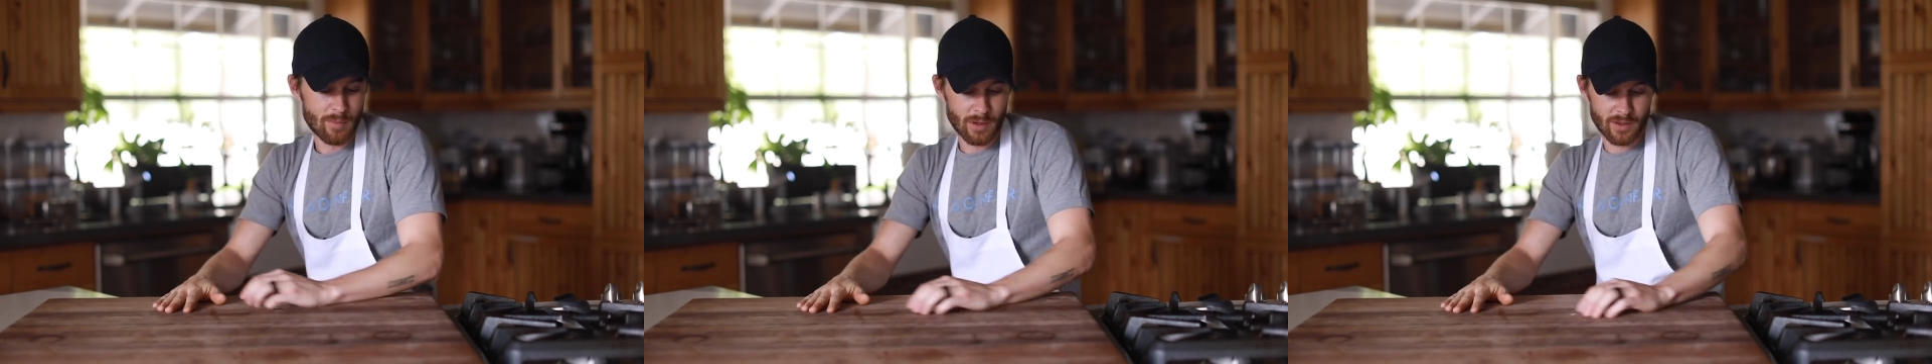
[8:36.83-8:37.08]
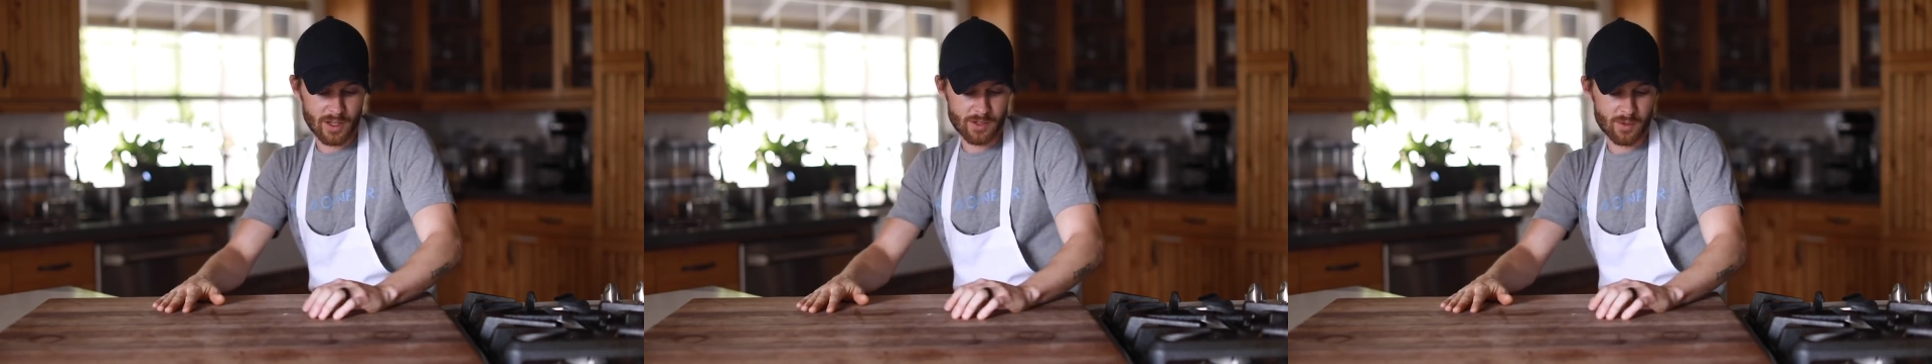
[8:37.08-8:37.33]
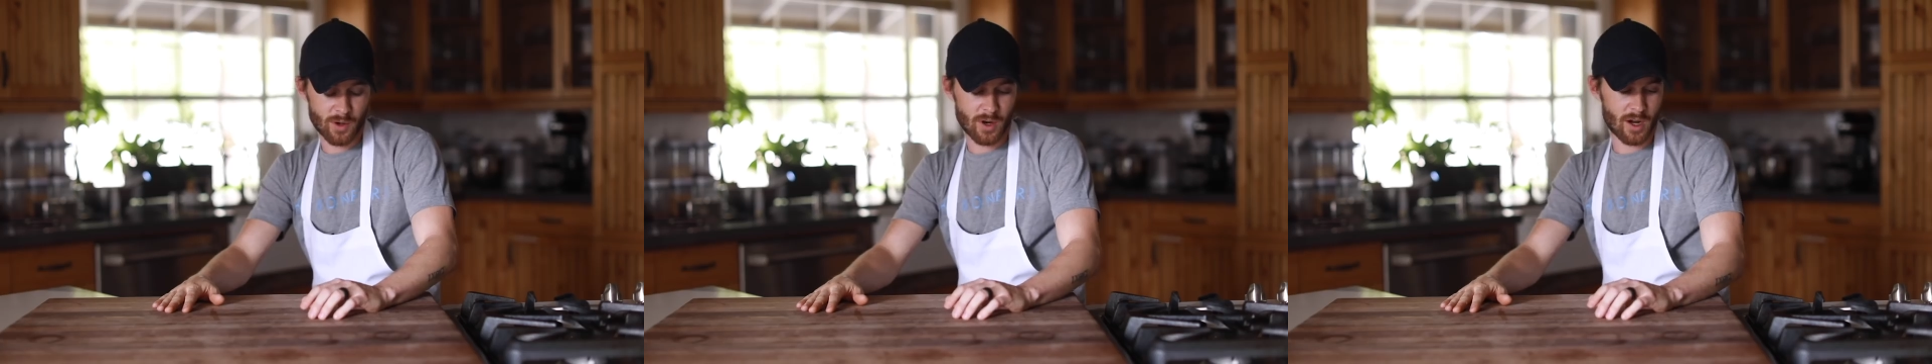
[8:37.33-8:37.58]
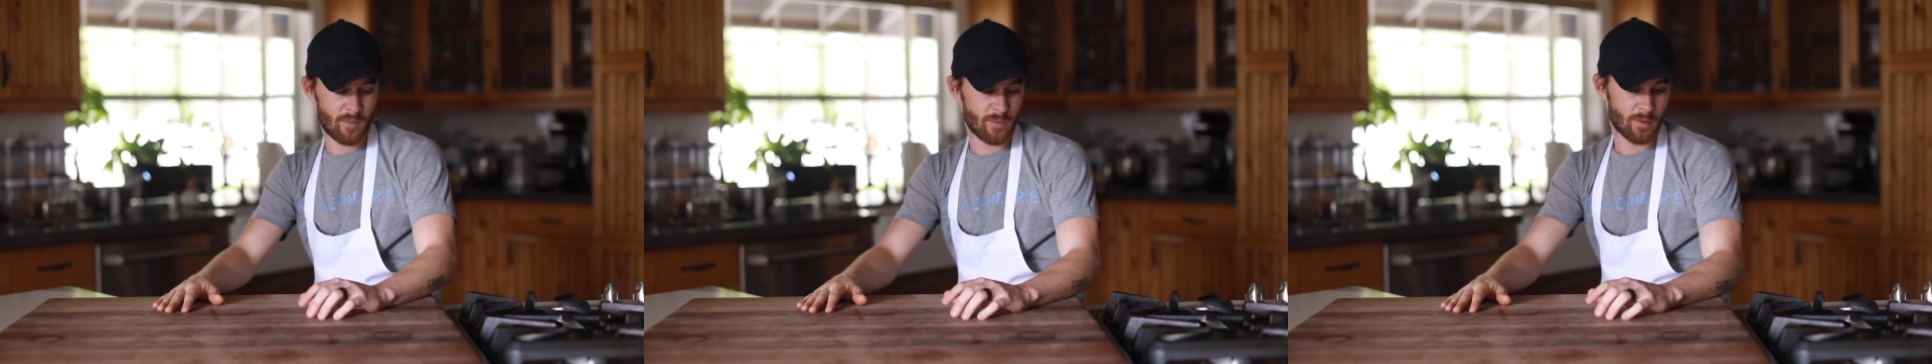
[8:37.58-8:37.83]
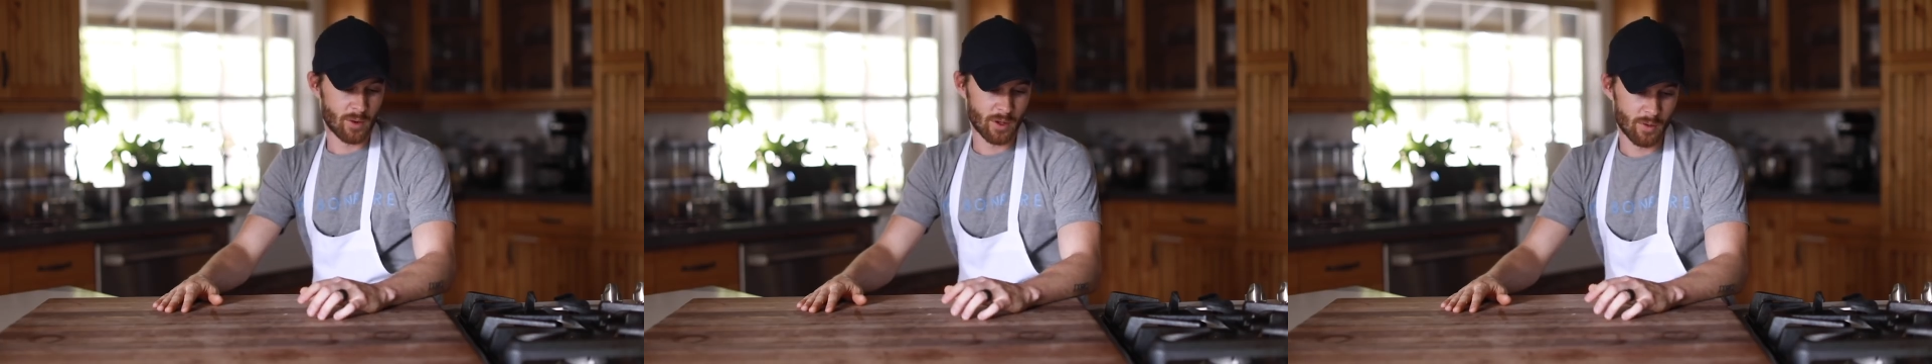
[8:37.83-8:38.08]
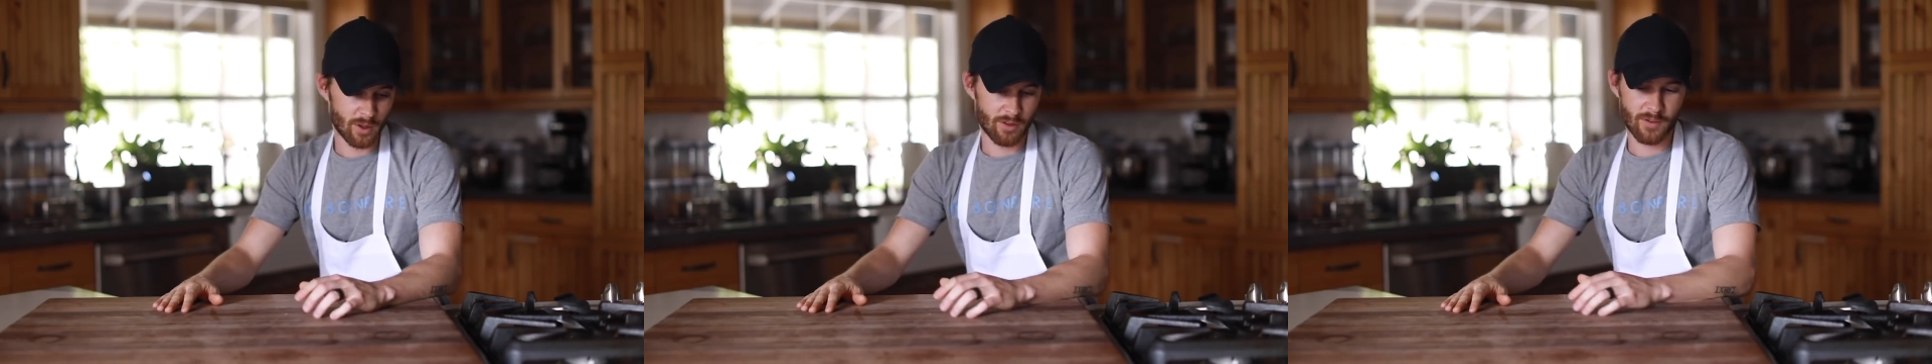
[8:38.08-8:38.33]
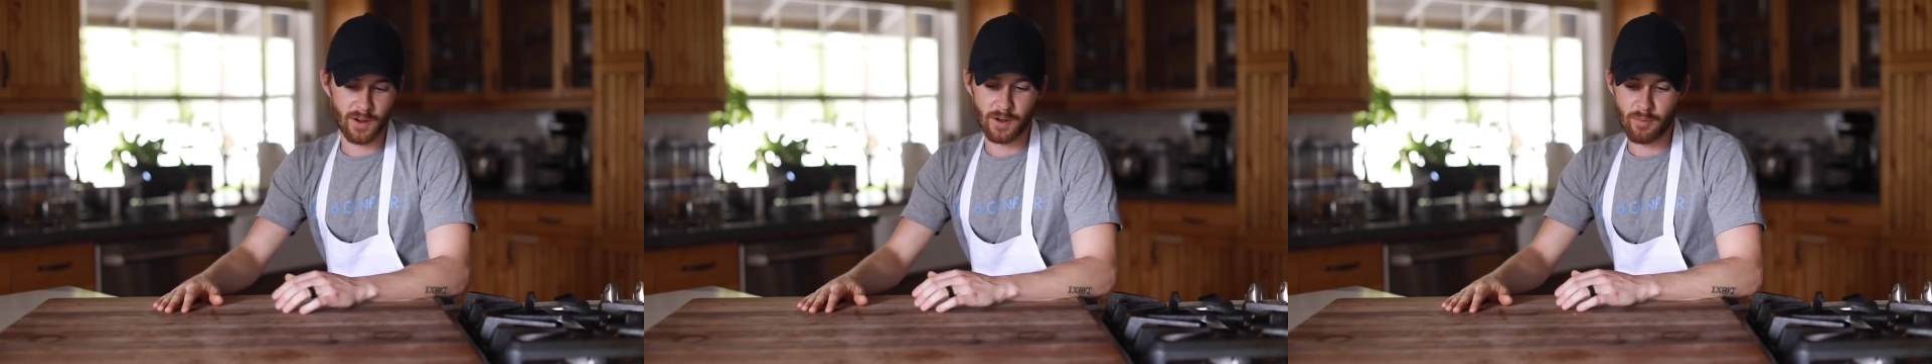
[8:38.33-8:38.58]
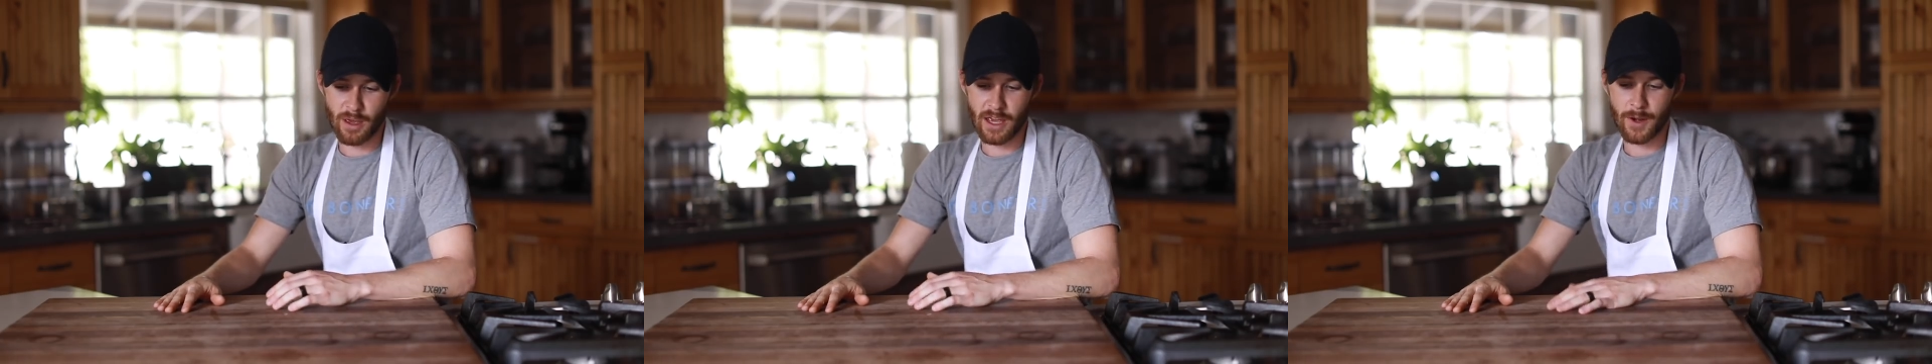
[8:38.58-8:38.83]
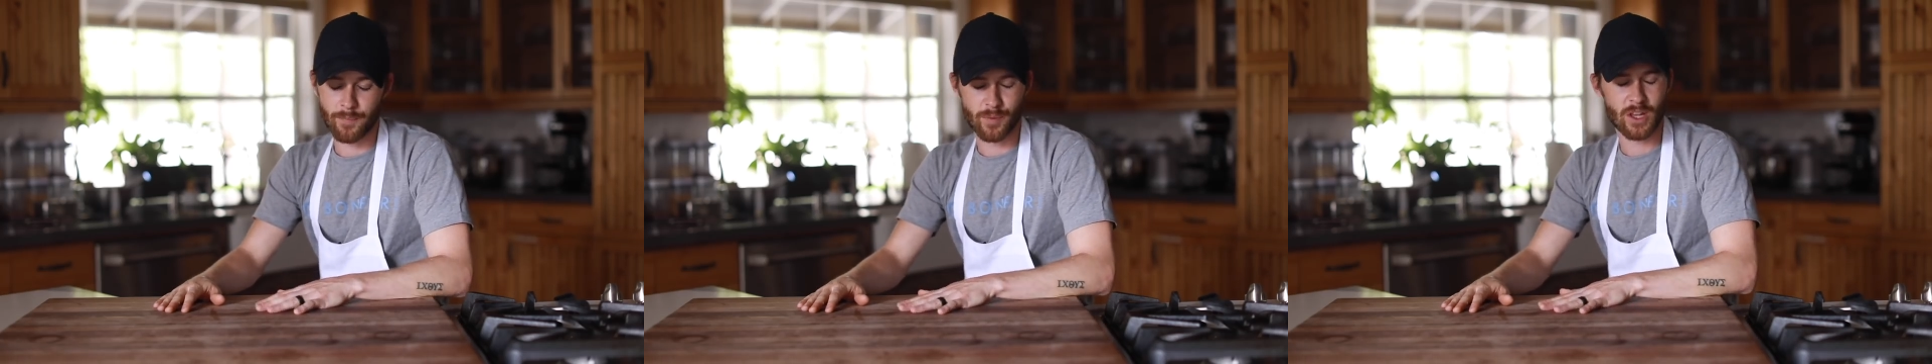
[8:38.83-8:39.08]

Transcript: But these were really, really fun to make.